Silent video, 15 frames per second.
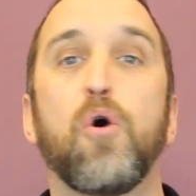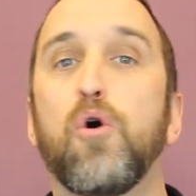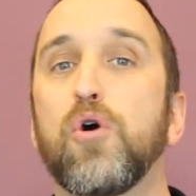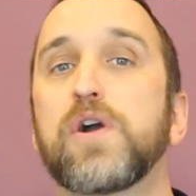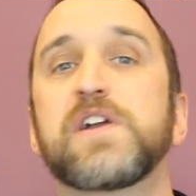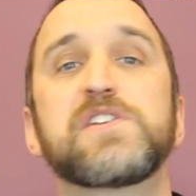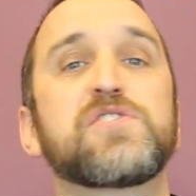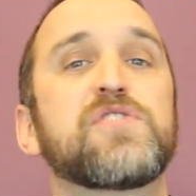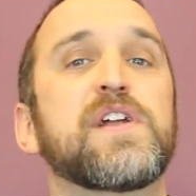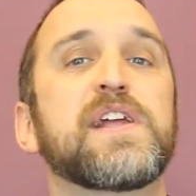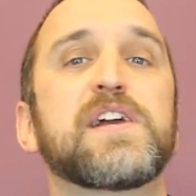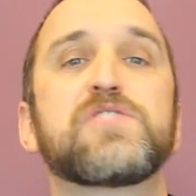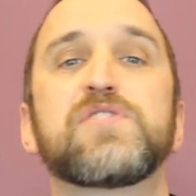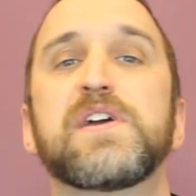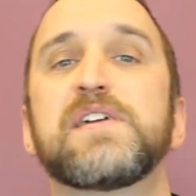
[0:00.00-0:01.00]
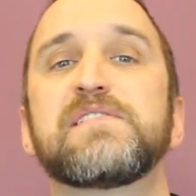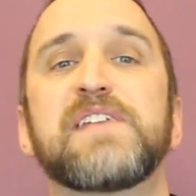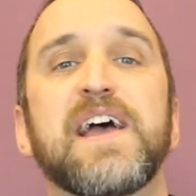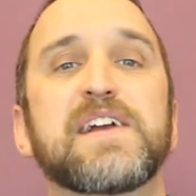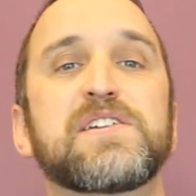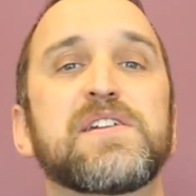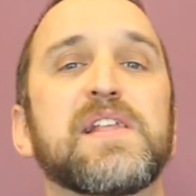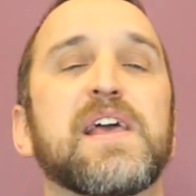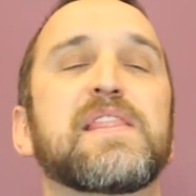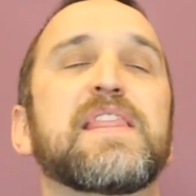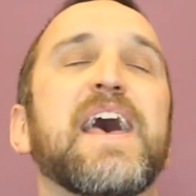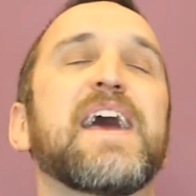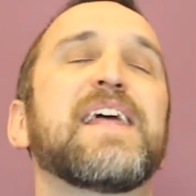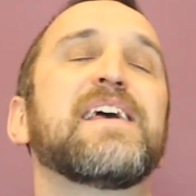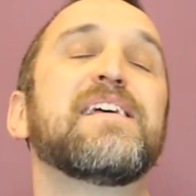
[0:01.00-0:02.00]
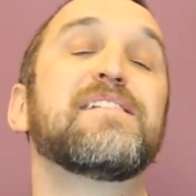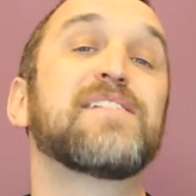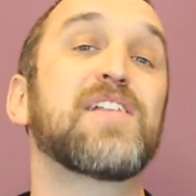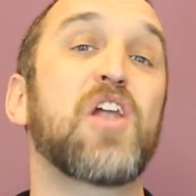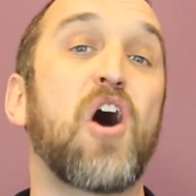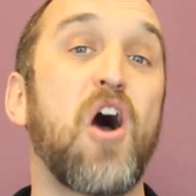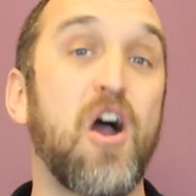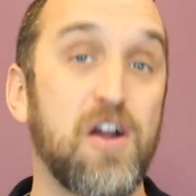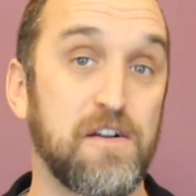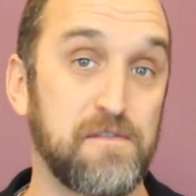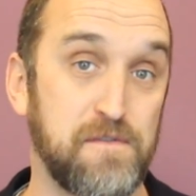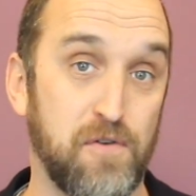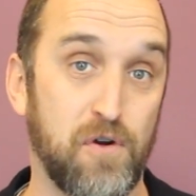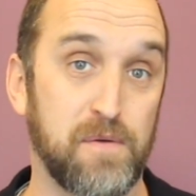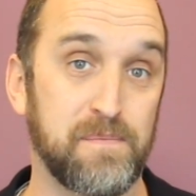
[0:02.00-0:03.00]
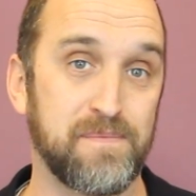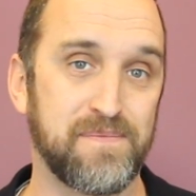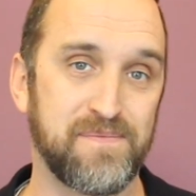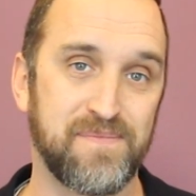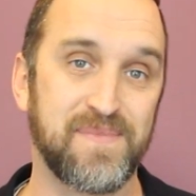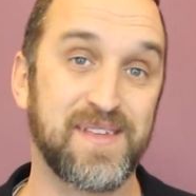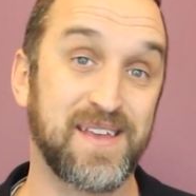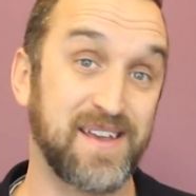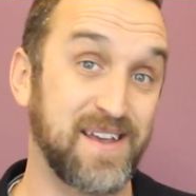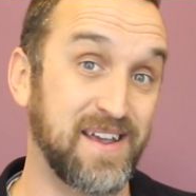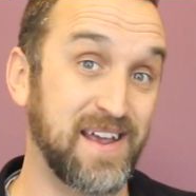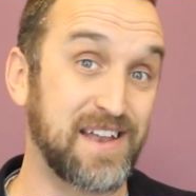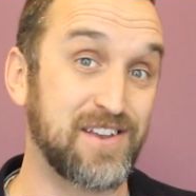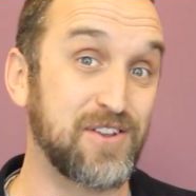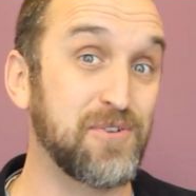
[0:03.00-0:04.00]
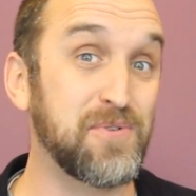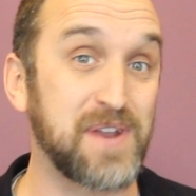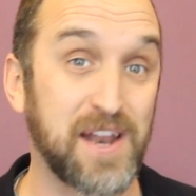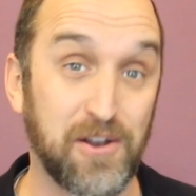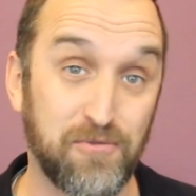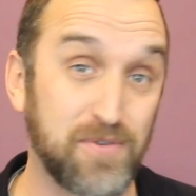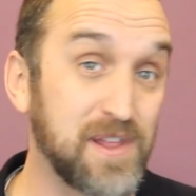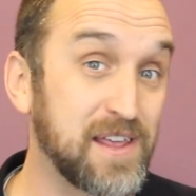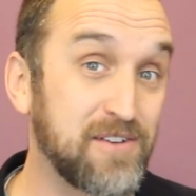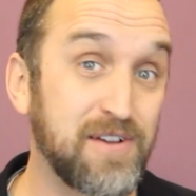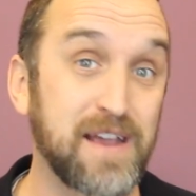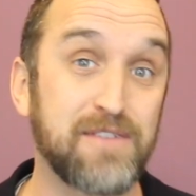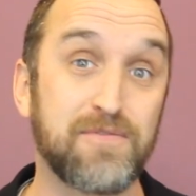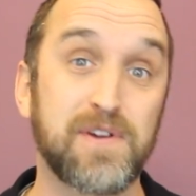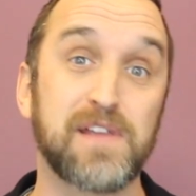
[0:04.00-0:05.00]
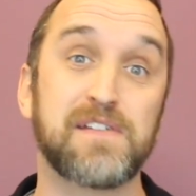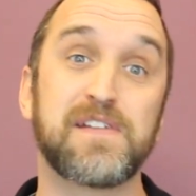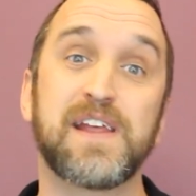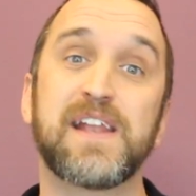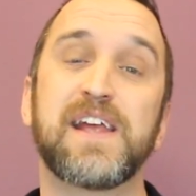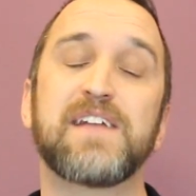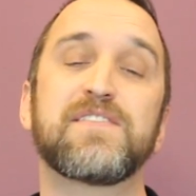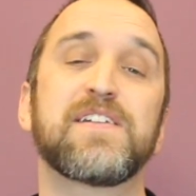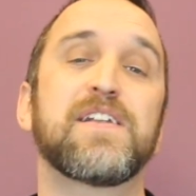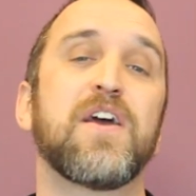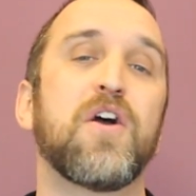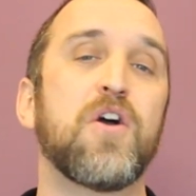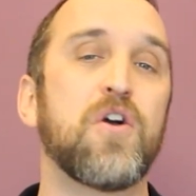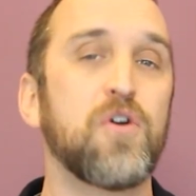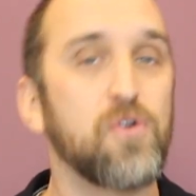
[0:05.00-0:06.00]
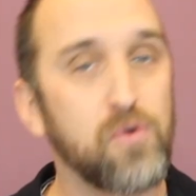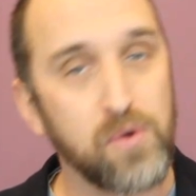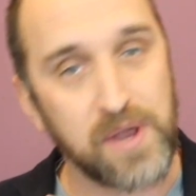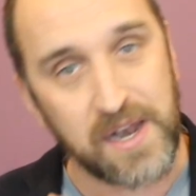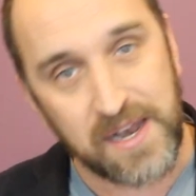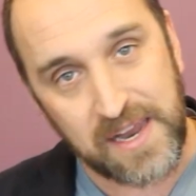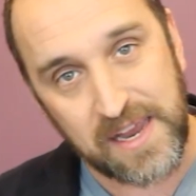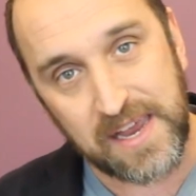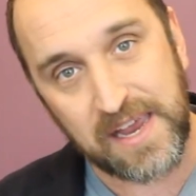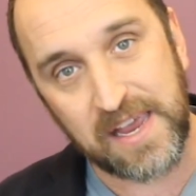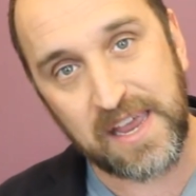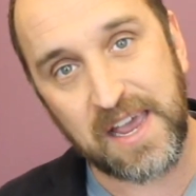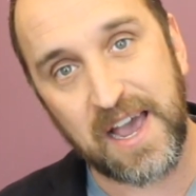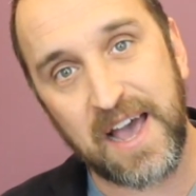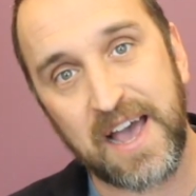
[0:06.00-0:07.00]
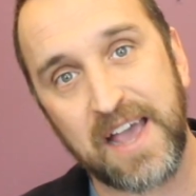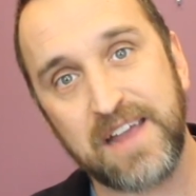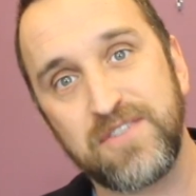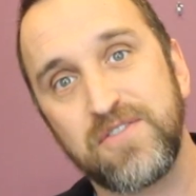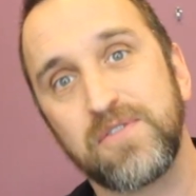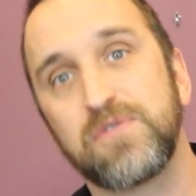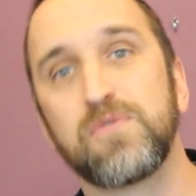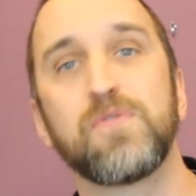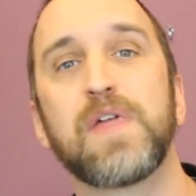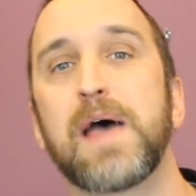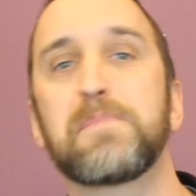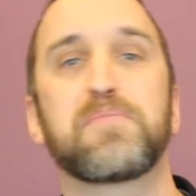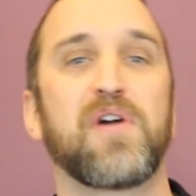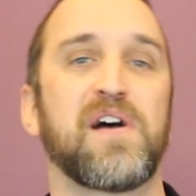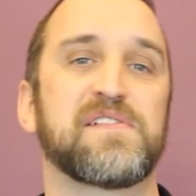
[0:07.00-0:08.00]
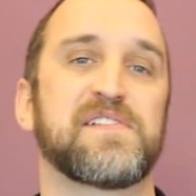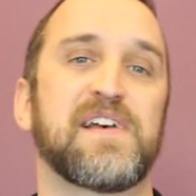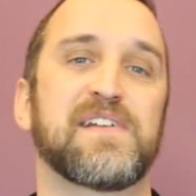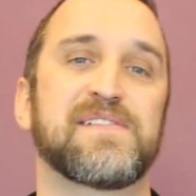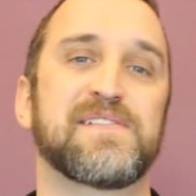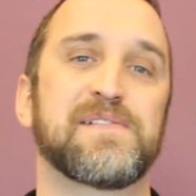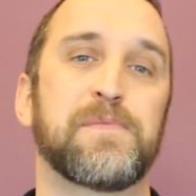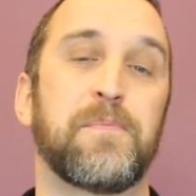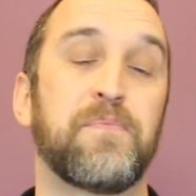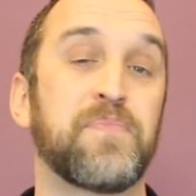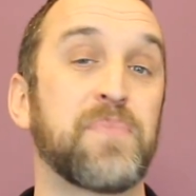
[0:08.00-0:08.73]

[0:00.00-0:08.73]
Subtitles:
Orchestrating a transaction like that is an art form, and you need a really great real estate agent who can guide you through that process.